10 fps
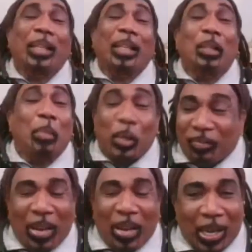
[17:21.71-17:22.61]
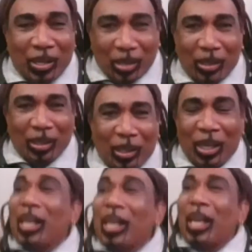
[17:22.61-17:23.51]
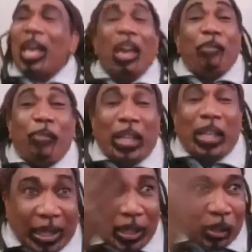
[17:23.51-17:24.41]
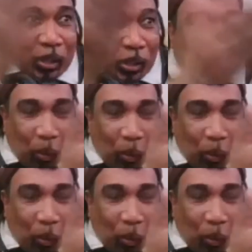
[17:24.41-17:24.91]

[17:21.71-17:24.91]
you about divine order. Everything just